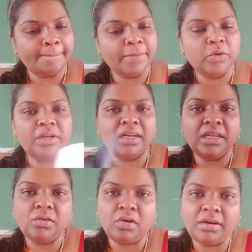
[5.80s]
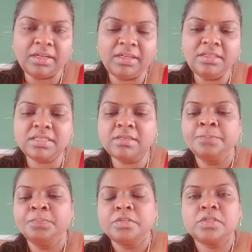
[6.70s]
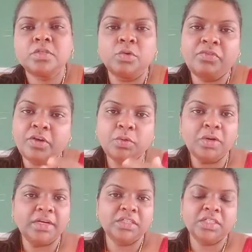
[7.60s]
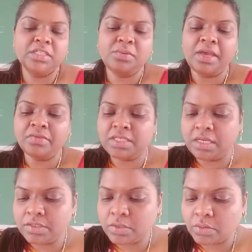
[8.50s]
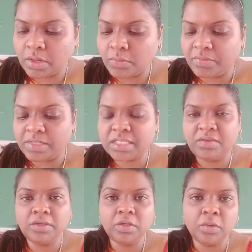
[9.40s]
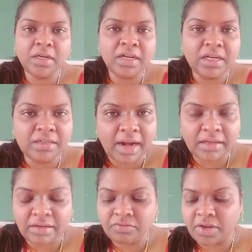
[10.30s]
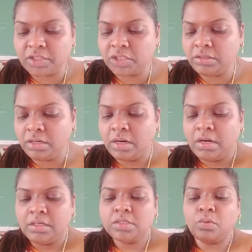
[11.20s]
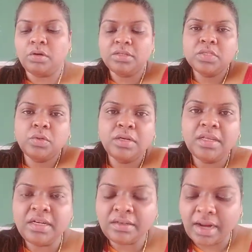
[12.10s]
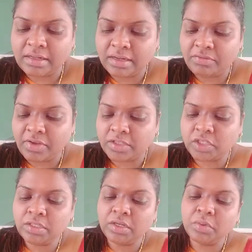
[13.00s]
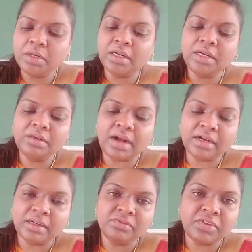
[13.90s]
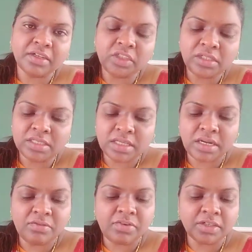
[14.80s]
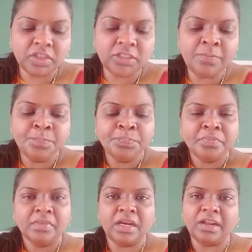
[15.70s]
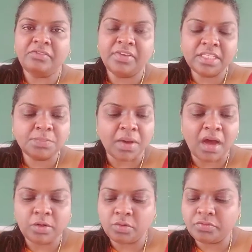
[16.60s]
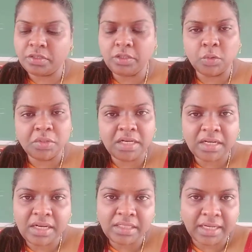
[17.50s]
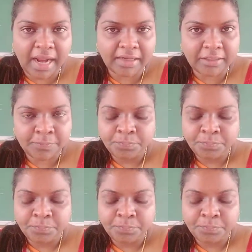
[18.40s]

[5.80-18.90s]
urinary incontinence. So far 2 conditions we have seen. So now we will see with urinary tract infection. So what is urinary tract infection? A urinary tract infection is an infection that affects part of the urinary tract,